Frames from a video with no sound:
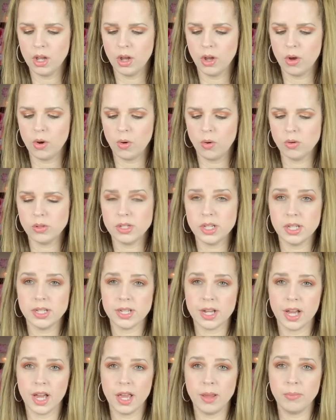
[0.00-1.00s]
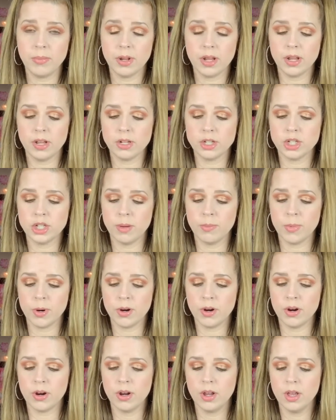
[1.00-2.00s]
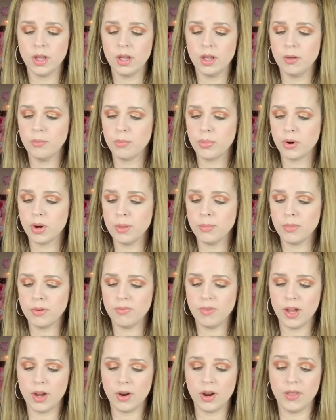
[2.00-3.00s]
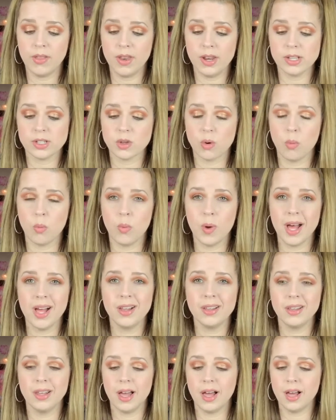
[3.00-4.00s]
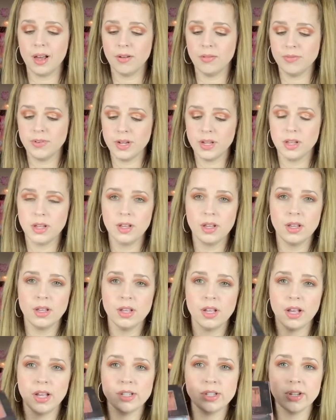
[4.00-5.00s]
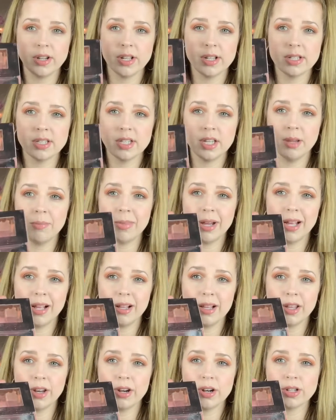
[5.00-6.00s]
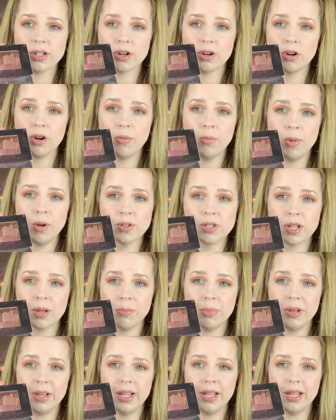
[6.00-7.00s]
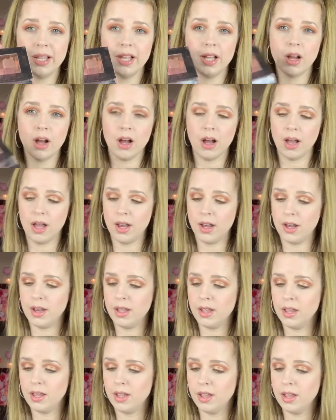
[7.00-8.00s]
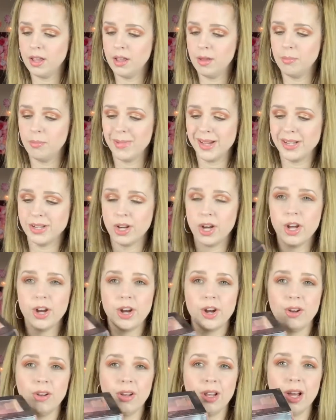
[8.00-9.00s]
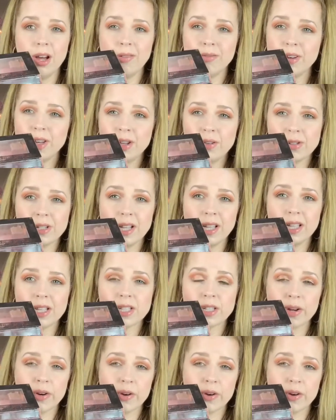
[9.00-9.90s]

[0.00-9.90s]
Goldie type shimmer Primavera that is well loved. As you can see, my glitters are almost completely gone. My daughter loved using this